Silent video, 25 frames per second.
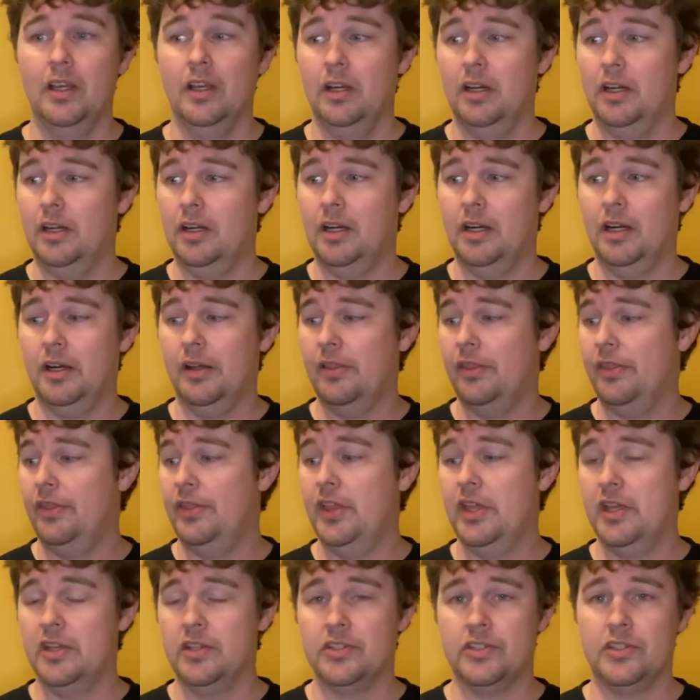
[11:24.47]

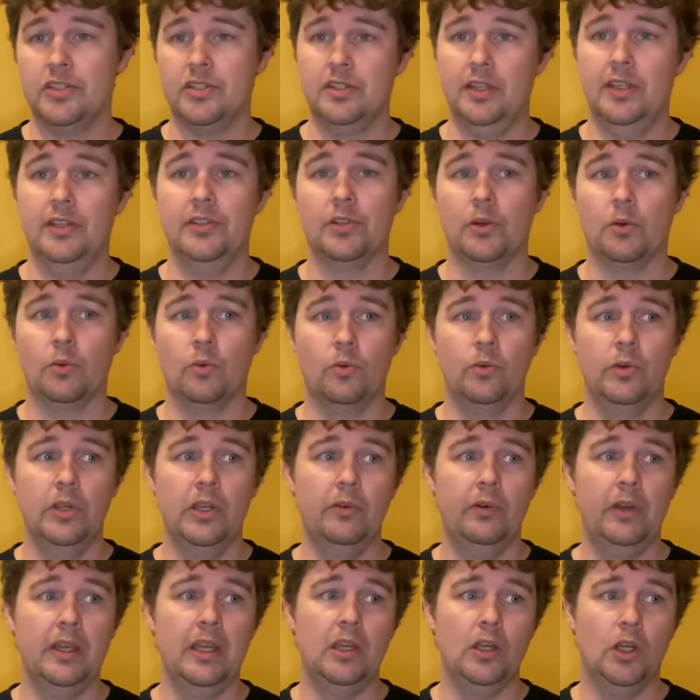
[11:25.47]
This is a
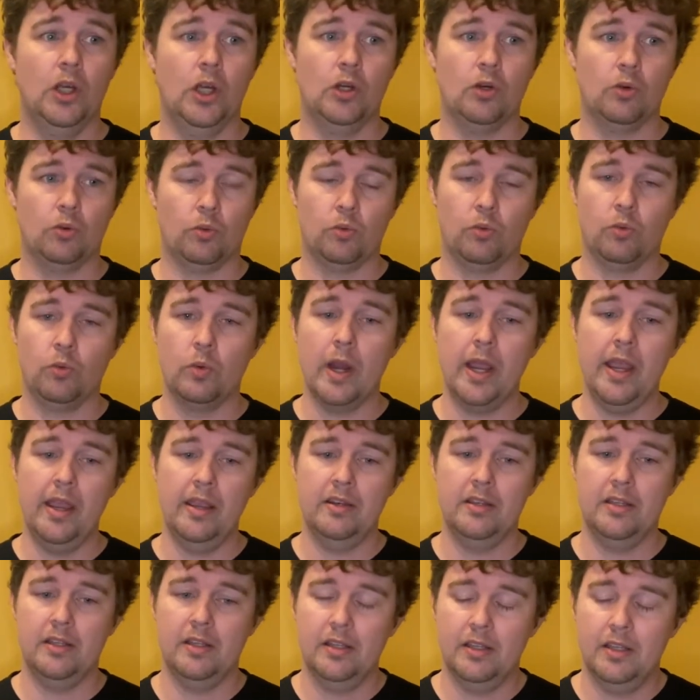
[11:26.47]
really
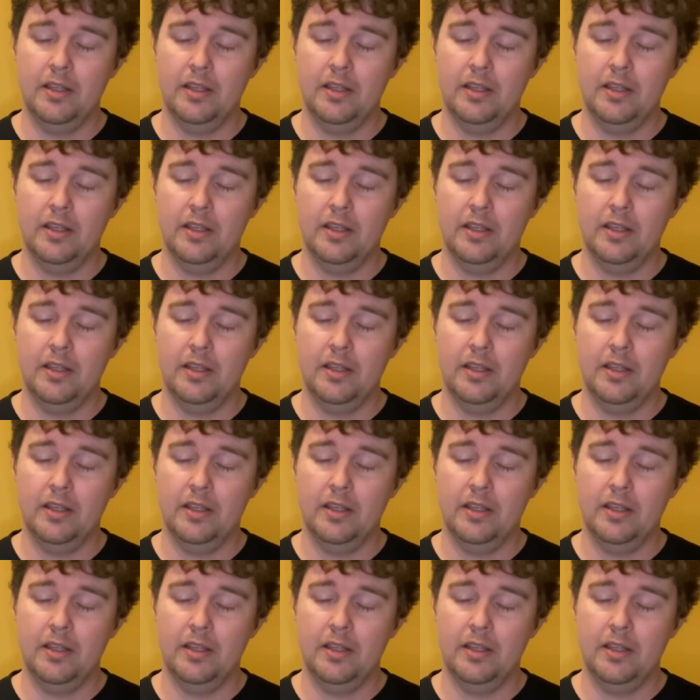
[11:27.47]
great